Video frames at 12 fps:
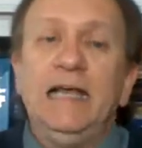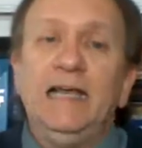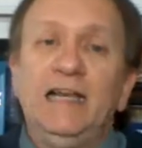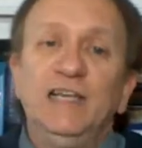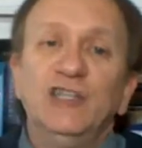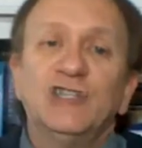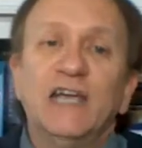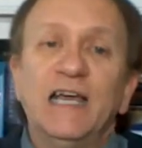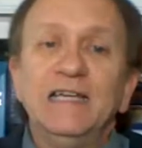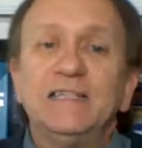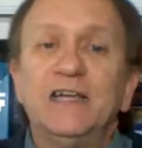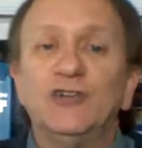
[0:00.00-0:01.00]
In each
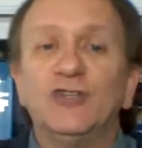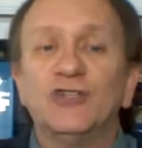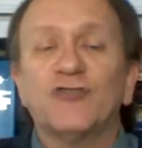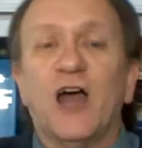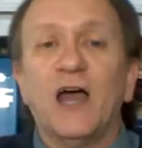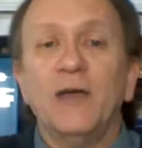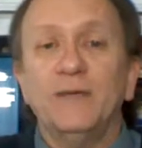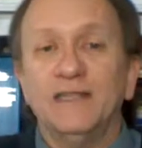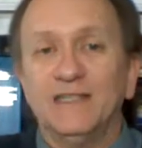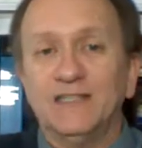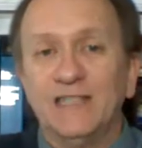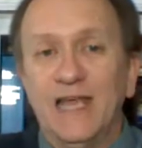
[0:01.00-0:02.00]
case, they're describing
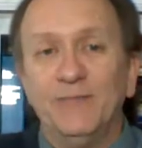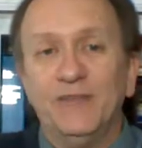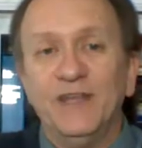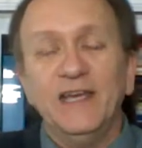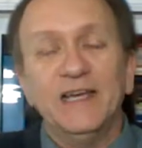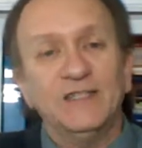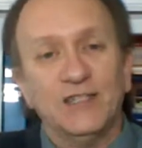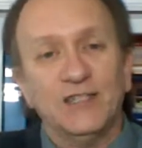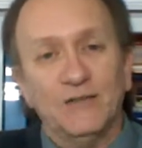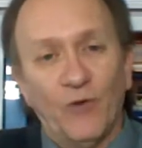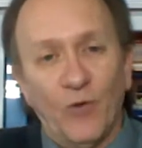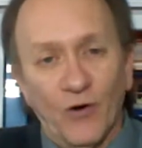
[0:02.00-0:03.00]
the same thing. It's a
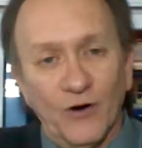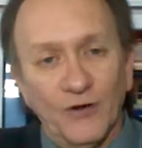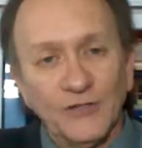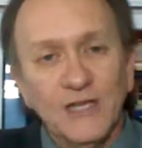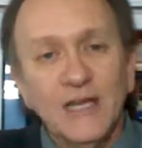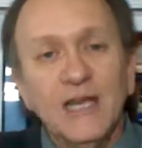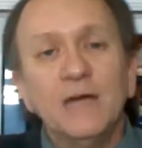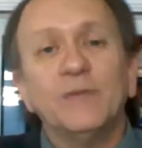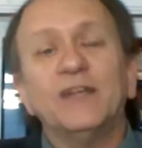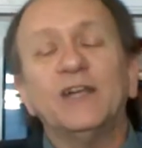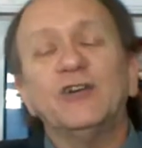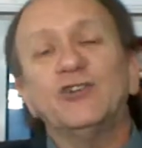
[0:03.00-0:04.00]
divorce,
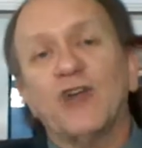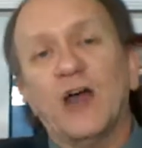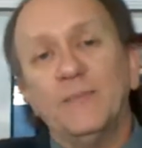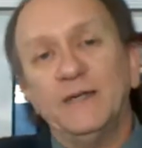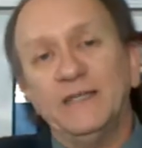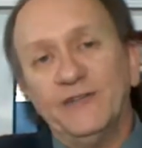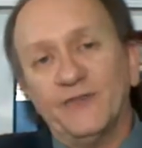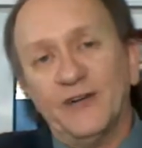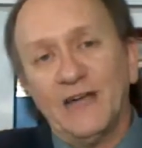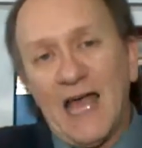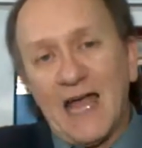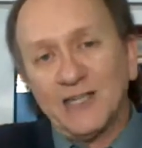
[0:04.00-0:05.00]
but they're describing
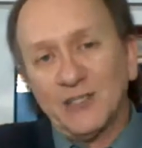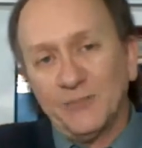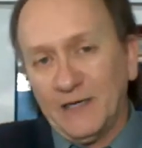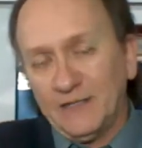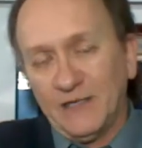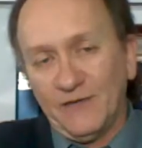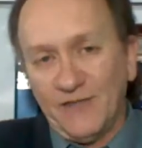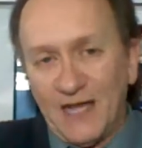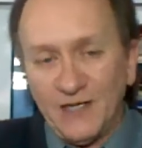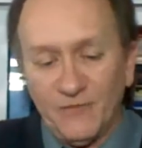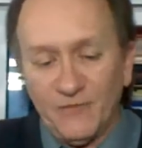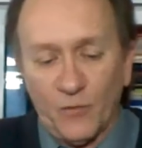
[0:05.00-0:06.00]
different aspects of
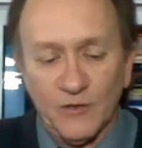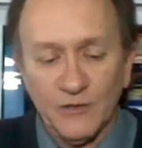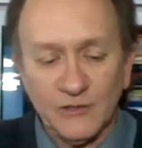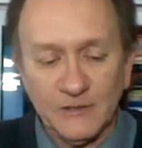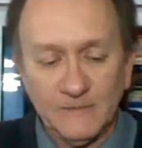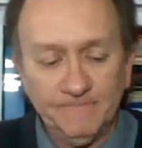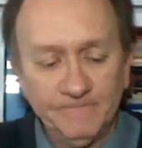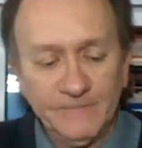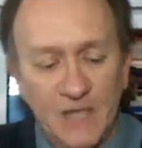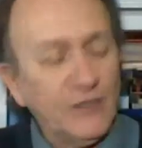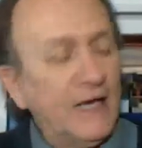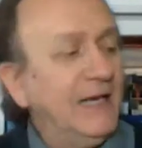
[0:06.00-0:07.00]
that divorce.
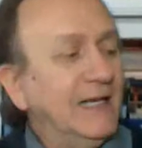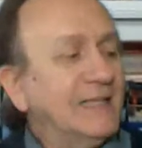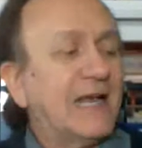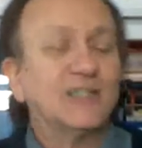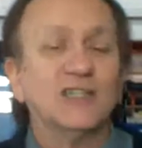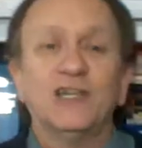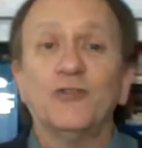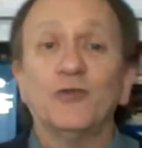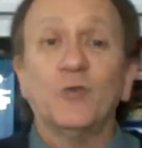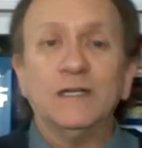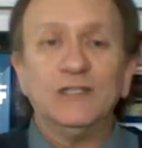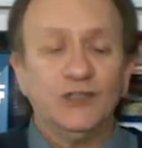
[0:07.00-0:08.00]
Okay, let's ask
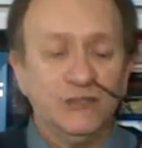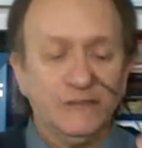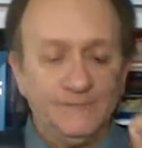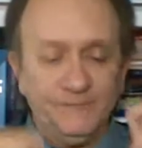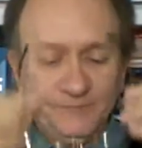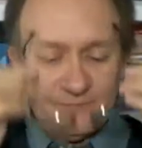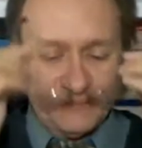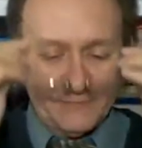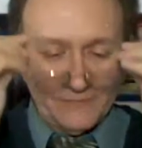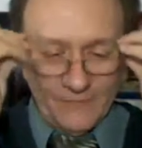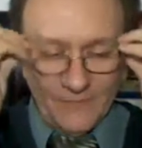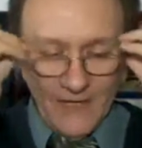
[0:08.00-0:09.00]
another question.
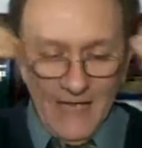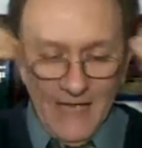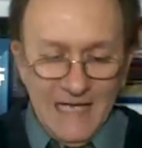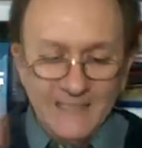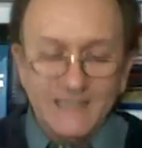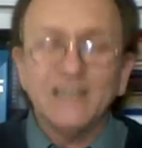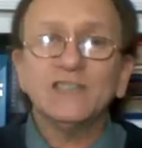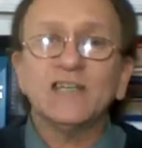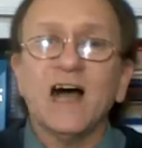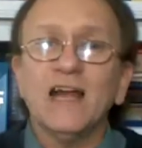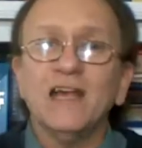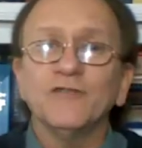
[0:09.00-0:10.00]
Does
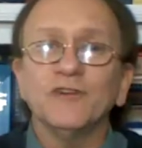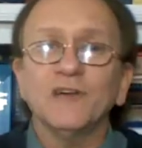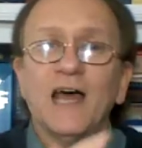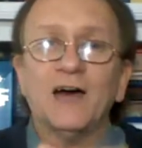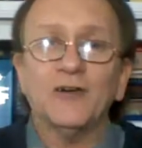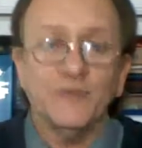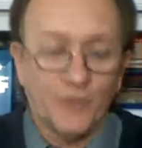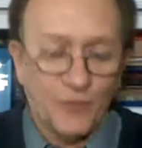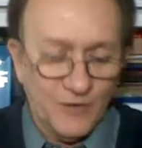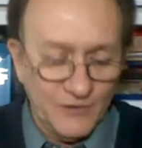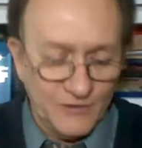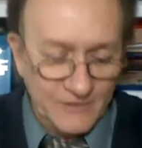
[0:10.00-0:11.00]
God ever allow
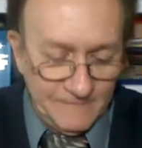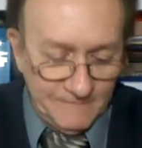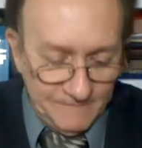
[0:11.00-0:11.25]
divorce?